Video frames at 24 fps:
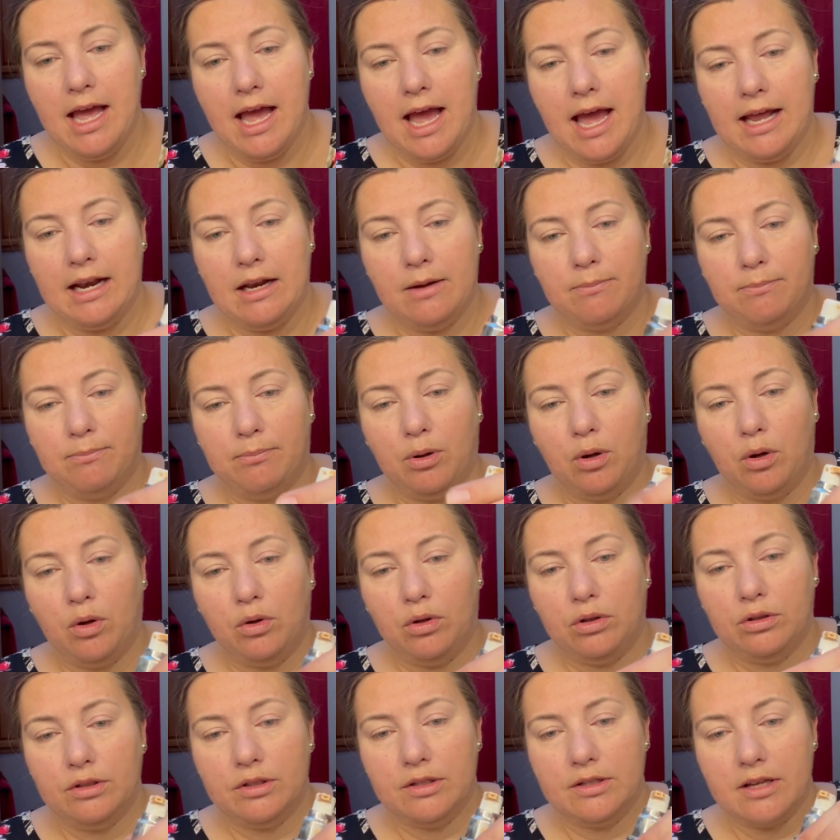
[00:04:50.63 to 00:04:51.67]
and it
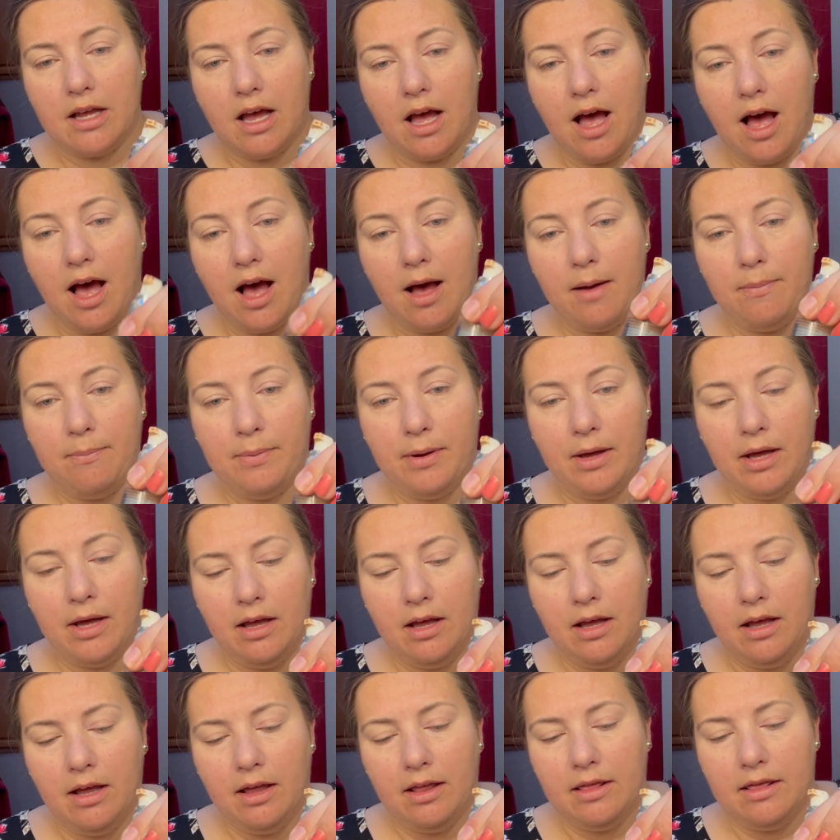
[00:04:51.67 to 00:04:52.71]
pulls up
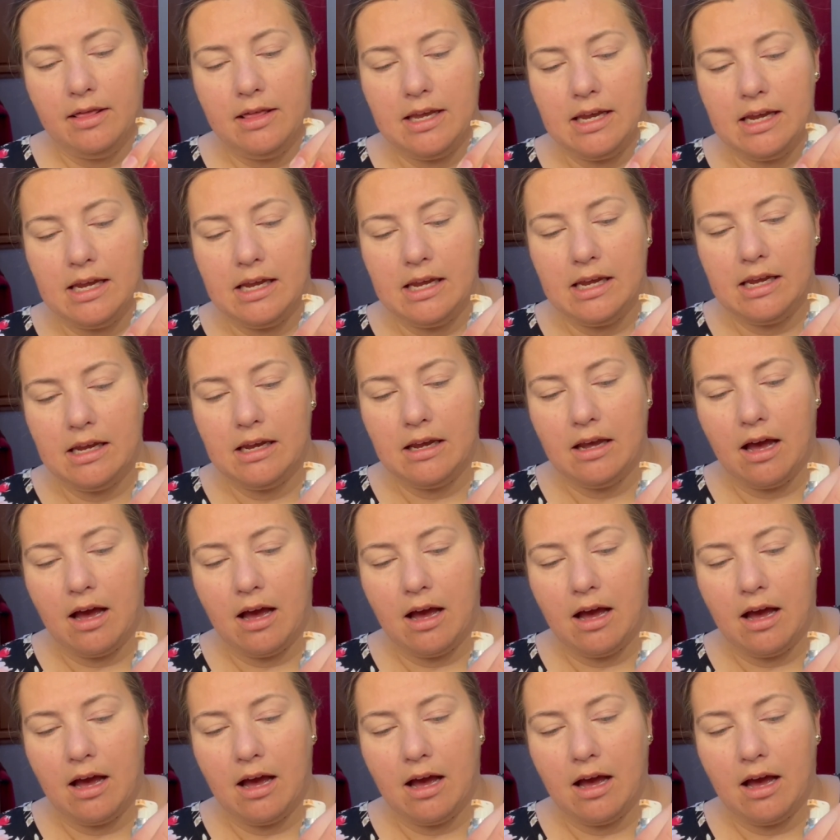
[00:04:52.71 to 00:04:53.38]
this